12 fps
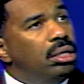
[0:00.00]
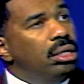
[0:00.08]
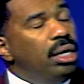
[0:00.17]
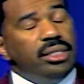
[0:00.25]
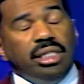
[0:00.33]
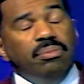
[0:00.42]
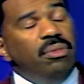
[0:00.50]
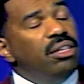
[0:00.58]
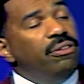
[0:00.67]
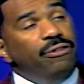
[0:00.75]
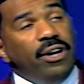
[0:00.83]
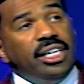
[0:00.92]
I said,
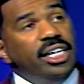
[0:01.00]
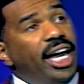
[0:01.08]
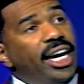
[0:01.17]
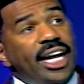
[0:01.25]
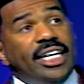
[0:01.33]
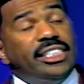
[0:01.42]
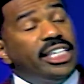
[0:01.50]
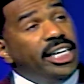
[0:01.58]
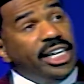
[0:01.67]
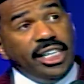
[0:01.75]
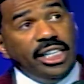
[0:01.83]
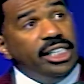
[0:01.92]
motherfucker, that ain't
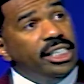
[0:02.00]
10.